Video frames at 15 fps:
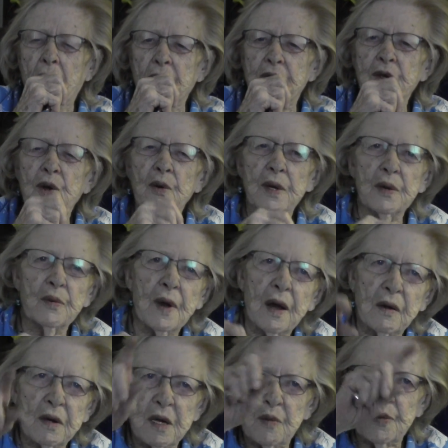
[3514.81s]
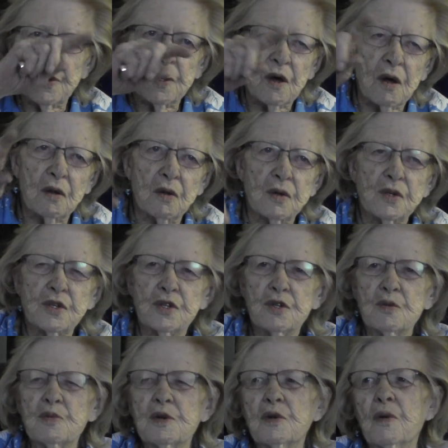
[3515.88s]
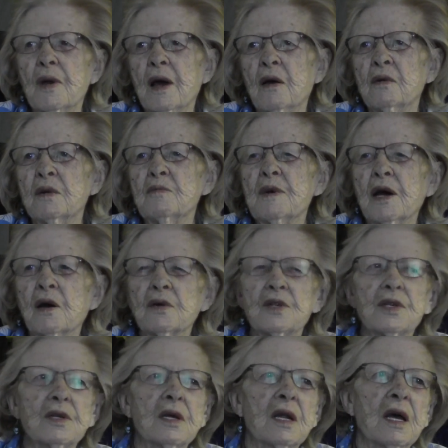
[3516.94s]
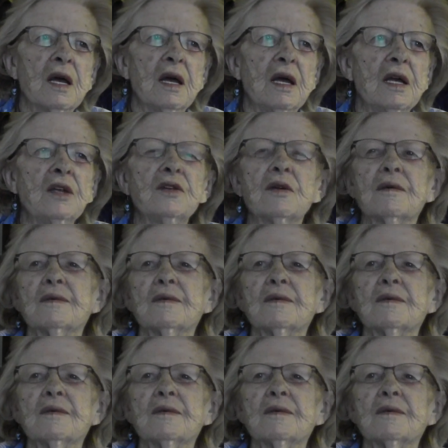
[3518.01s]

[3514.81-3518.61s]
So we wound up with all those stupid roundabouts that I hate.